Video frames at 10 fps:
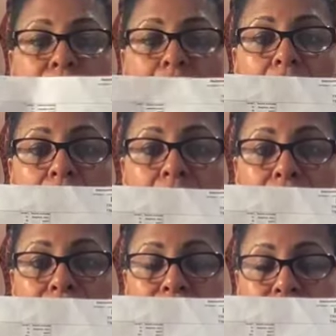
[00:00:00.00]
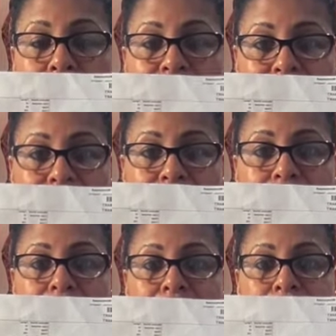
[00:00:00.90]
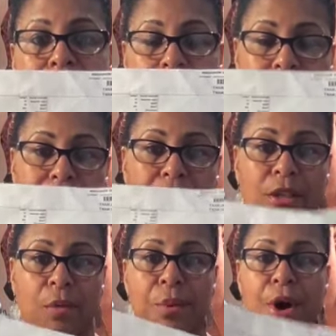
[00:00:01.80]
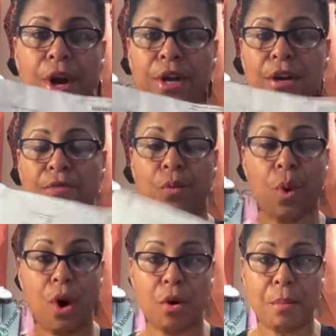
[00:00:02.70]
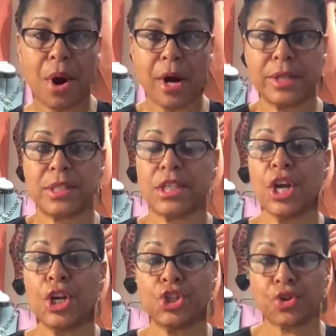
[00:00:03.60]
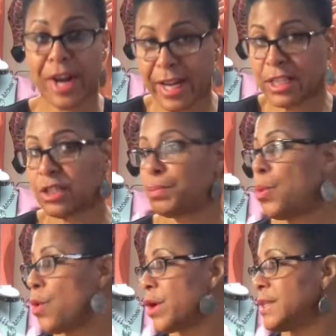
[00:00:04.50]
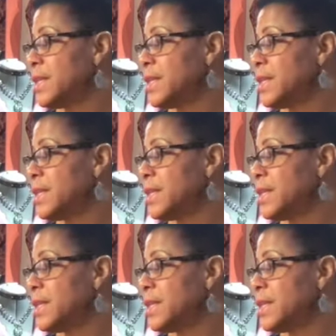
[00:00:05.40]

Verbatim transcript: Um, my client is a part of Walmart's transport